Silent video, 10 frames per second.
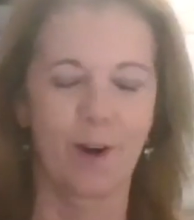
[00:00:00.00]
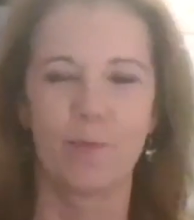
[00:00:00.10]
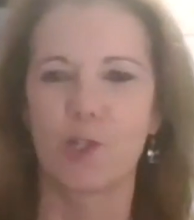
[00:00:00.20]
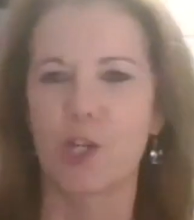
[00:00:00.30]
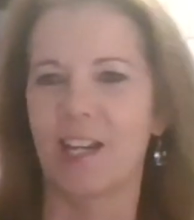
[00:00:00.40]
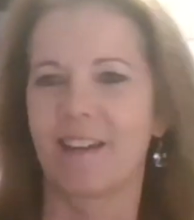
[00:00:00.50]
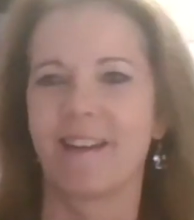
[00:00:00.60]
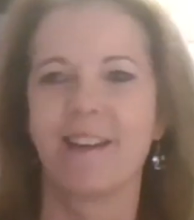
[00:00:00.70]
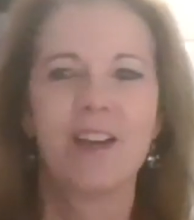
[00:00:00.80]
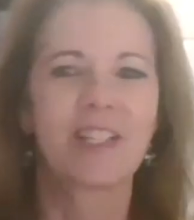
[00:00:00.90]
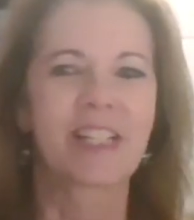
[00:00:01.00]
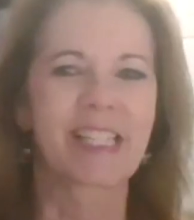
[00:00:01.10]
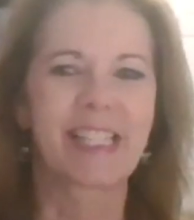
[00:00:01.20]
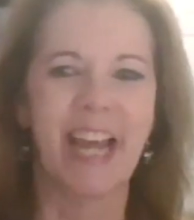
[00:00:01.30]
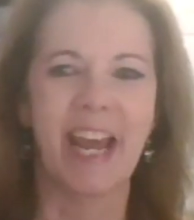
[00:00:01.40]
from chicken to
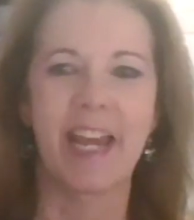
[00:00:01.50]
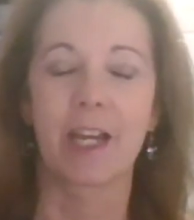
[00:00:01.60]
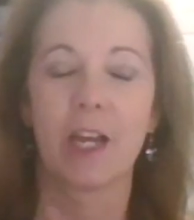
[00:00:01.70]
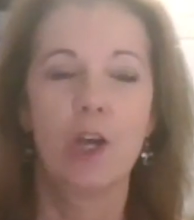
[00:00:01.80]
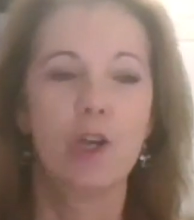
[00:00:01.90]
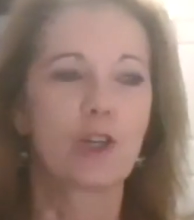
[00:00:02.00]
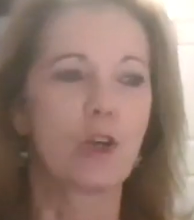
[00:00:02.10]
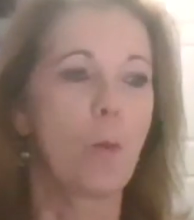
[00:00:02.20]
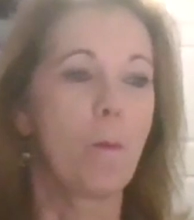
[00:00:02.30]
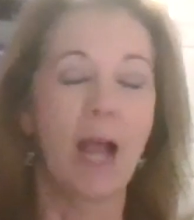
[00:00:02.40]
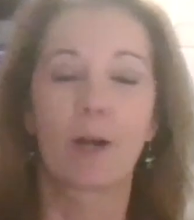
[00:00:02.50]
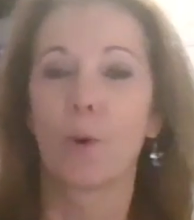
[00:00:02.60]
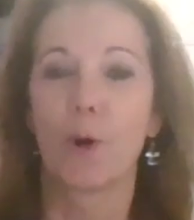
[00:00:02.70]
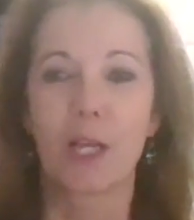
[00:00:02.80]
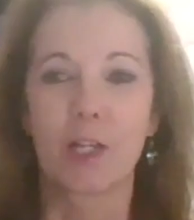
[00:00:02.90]
steak to
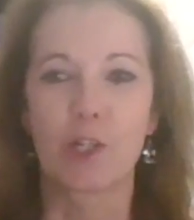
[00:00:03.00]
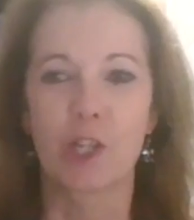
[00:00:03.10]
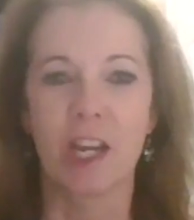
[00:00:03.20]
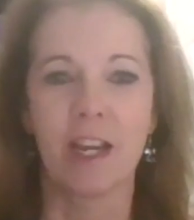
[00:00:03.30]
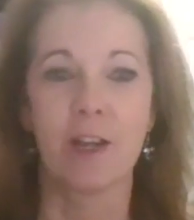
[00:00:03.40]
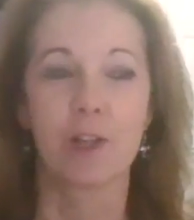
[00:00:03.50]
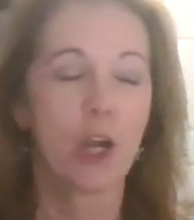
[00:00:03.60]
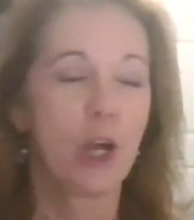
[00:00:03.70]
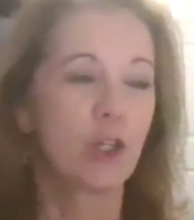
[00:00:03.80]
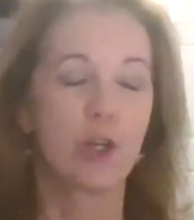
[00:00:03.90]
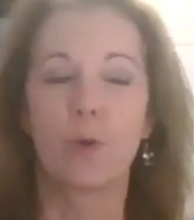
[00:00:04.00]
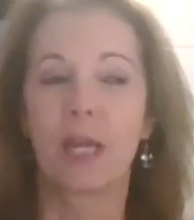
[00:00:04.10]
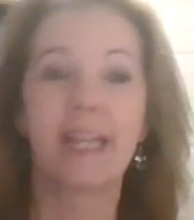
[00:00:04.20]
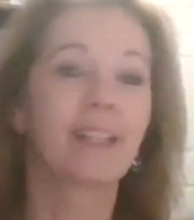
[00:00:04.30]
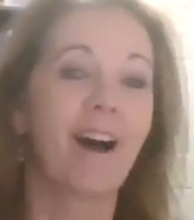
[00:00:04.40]
macaroni and cheese to
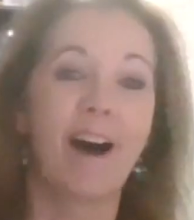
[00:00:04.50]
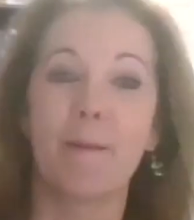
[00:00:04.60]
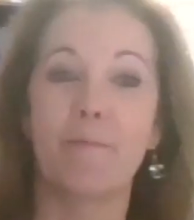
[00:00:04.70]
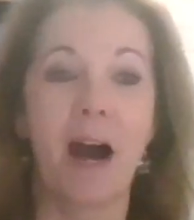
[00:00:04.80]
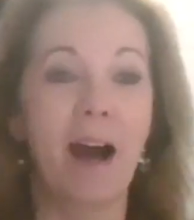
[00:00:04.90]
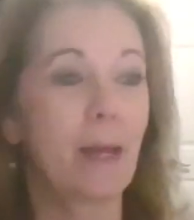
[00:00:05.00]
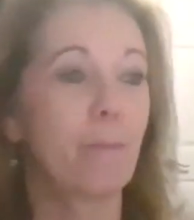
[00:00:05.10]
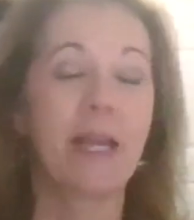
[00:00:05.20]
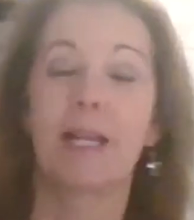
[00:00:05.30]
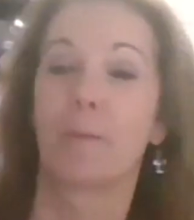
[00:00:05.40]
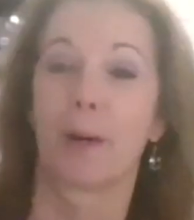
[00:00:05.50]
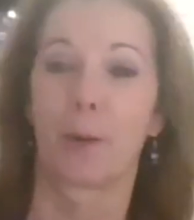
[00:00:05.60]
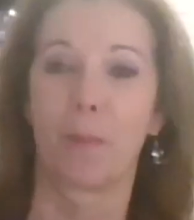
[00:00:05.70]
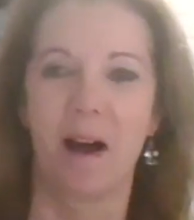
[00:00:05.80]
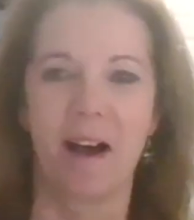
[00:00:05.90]
key lime pie and peanut
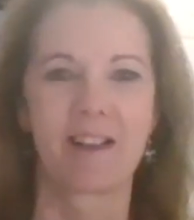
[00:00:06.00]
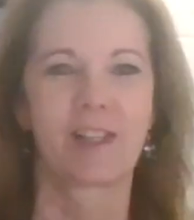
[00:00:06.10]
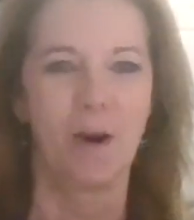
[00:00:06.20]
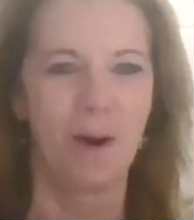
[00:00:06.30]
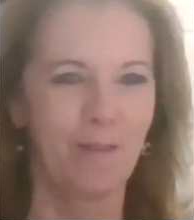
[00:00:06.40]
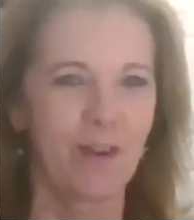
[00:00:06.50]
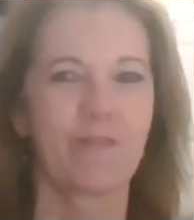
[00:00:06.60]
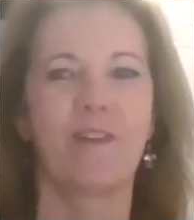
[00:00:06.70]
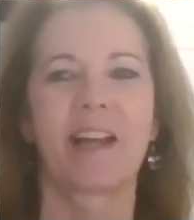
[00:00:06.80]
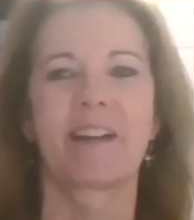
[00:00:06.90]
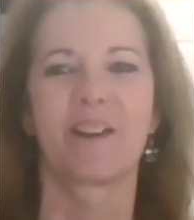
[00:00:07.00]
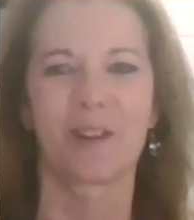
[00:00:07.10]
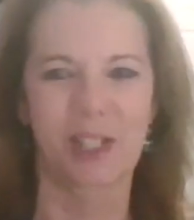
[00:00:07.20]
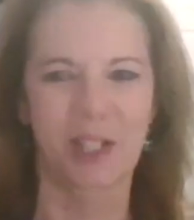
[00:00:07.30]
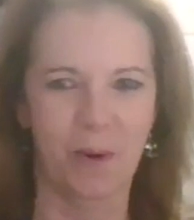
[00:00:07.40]
butter pie. So if you can find it
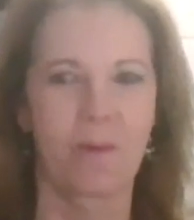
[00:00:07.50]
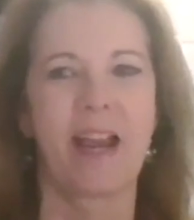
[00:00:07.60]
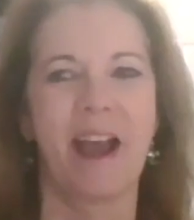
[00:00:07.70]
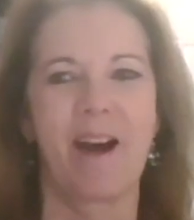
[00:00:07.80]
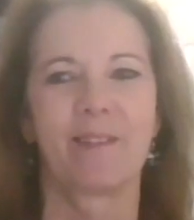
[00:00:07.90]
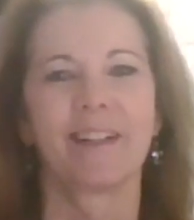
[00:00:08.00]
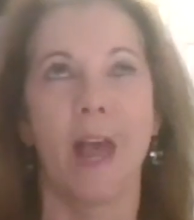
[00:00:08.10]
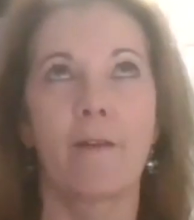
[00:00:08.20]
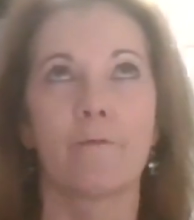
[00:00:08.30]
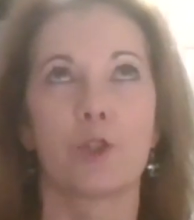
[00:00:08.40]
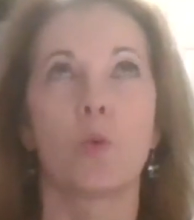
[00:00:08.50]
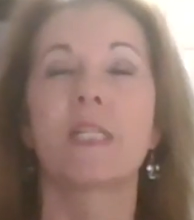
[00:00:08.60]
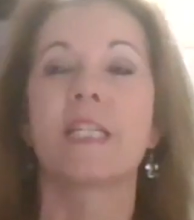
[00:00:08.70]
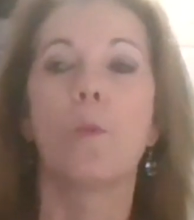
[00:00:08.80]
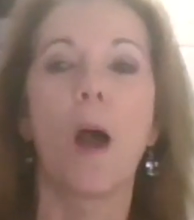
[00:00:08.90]
on a stick, we have. We have
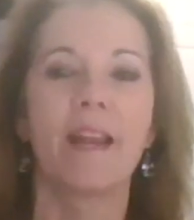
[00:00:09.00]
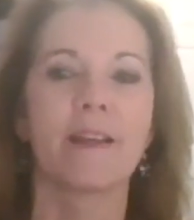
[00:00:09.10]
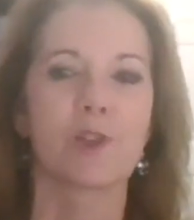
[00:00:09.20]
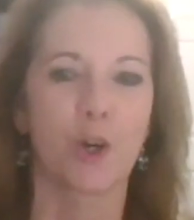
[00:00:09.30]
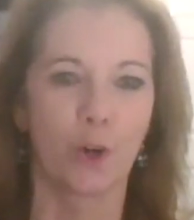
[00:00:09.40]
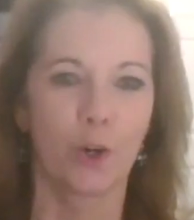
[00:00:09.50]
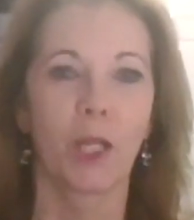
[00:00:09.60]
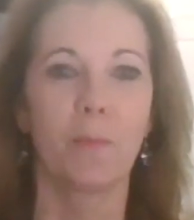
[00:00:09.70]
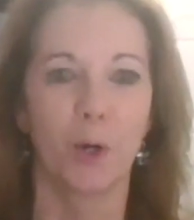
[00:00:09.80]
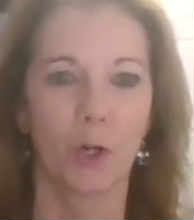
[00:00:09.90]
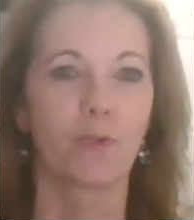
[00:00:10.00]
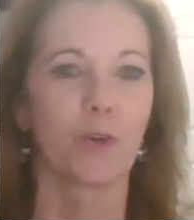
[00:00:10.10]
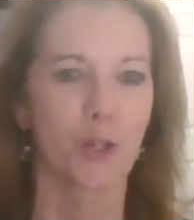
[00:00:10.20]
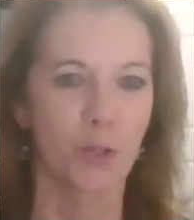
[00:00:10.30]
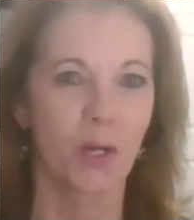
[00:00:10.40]
20 weddings currently booked
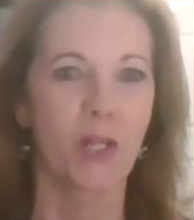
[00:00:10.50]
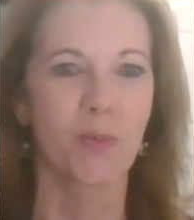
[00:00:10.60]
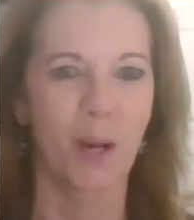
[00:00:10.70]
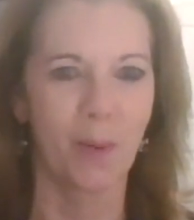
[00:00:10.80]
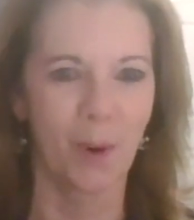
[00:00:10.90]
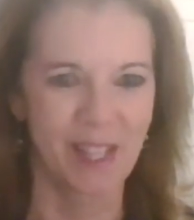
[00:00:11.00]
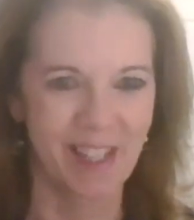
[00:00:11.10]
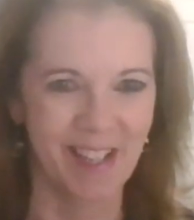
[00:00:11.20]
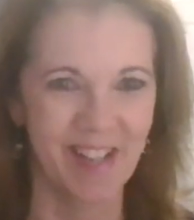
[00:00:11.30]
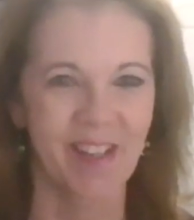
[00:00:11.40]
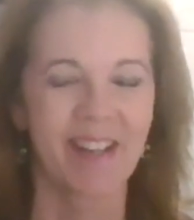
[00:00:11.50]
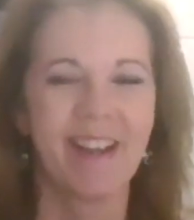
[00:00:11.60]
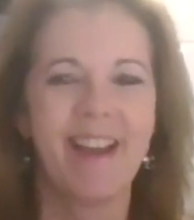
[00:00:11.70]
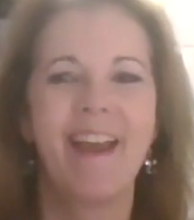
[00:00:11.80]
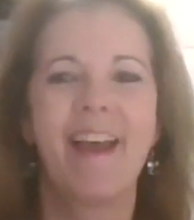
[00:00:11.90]
for the 2021 season.
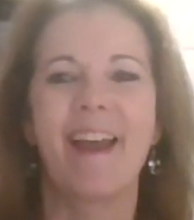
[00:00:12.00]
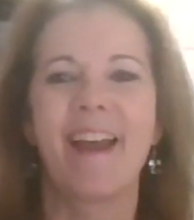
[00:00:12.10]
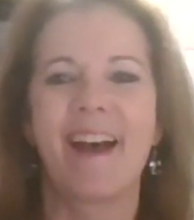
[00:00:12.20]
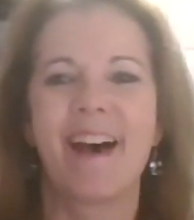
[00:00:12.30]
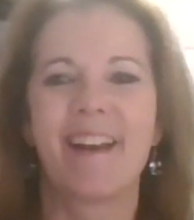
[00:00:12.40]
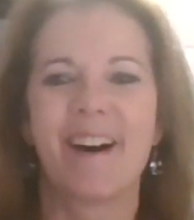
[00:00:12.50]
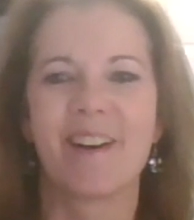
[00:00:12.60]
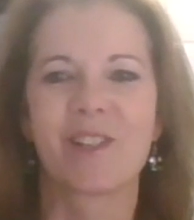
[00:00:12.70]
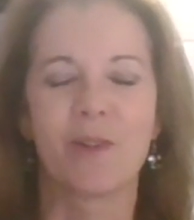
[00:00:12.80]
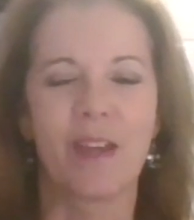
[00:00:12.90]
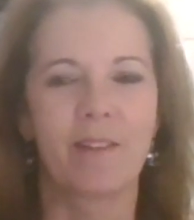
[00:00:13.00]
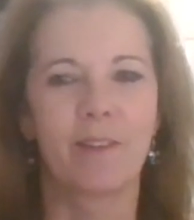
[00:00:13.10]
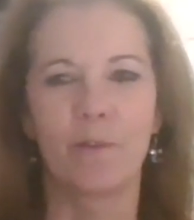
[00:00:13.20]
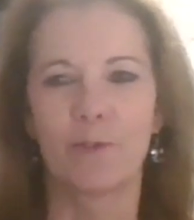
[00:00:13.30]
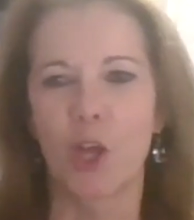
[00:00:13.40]
And uh, so,
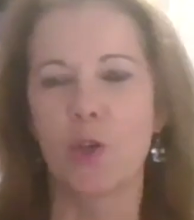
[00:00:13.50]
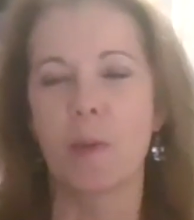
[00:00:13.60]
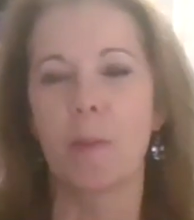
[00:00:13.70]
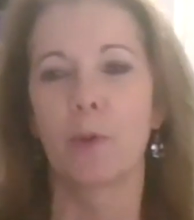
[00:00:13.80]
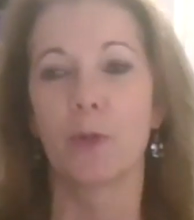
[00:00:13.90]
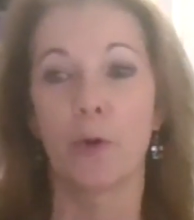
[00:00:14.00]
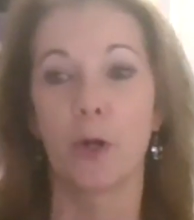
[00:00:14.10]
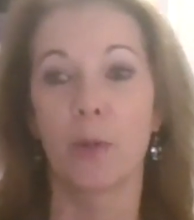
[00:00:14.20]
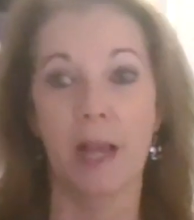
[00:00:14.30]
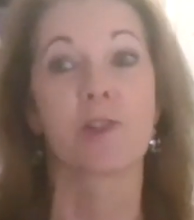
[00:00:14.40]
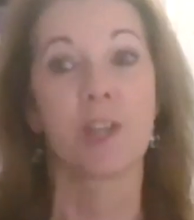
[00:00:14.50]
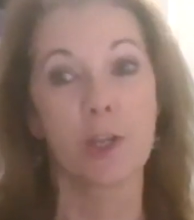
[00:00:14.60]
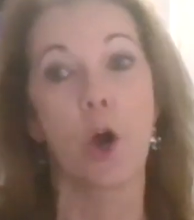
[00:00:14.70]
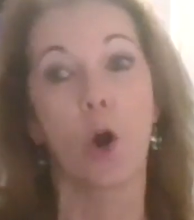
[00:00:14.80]
and, and for those people who don't know, yes, these